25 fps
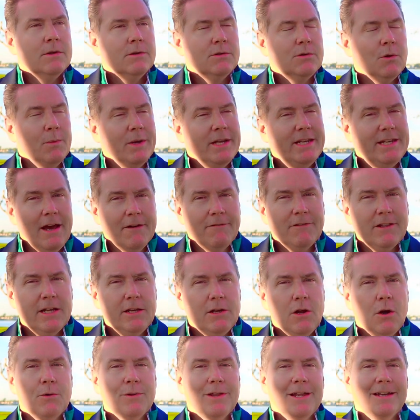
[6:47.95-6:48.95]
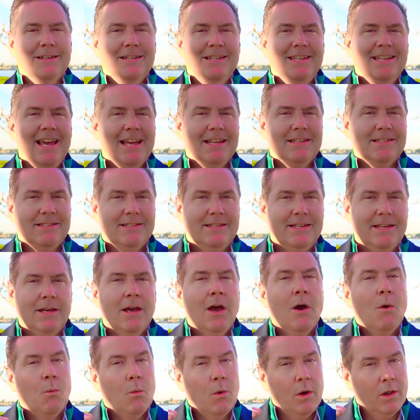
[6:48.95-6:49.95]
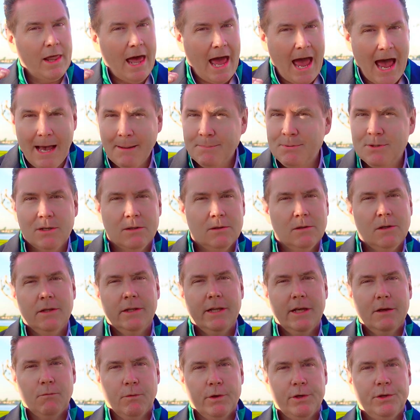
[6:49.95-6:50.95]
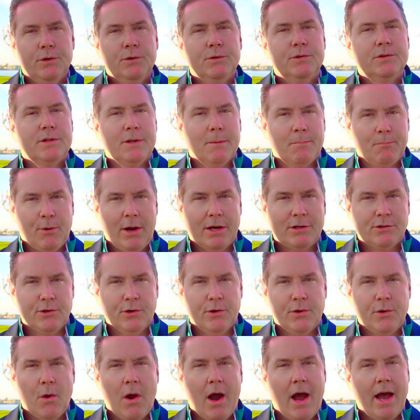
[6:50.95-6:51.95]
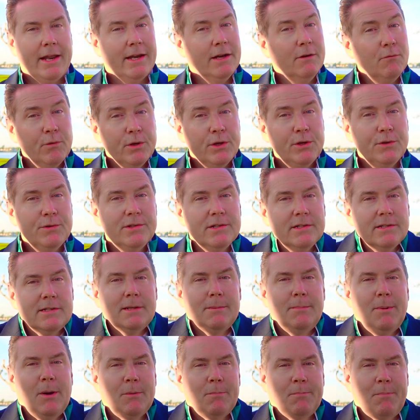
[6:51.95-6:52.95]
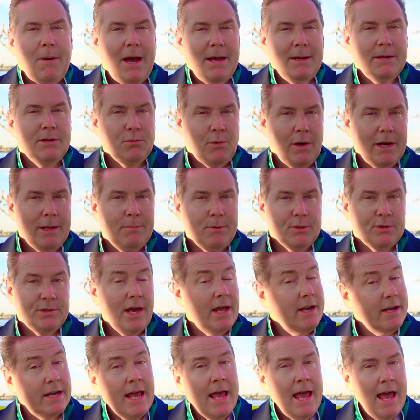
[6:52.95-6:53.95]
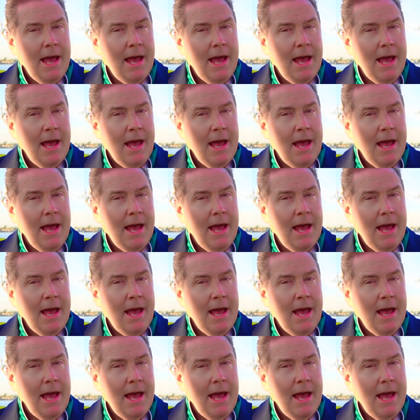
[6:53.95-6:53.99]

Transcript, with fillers: So we definitely know that THC will absolutely reduce the pressure in your eye, and it reduces it about by 20%.